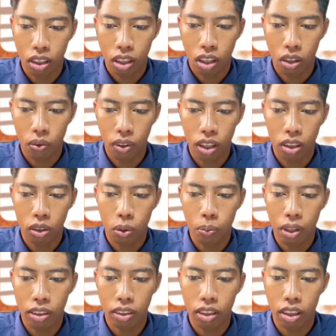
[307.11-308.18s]
of
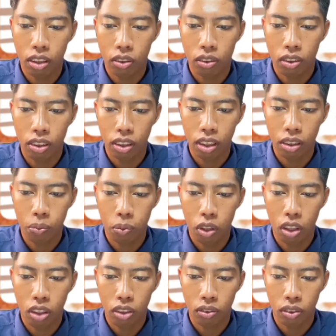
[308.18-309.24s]
agro-basic industry
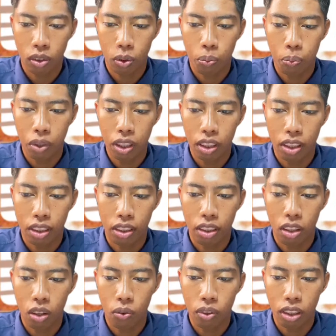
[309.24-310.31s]
products to meet the
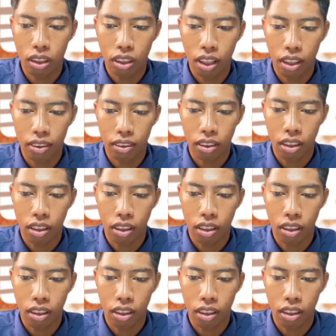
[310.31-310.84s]
growing rate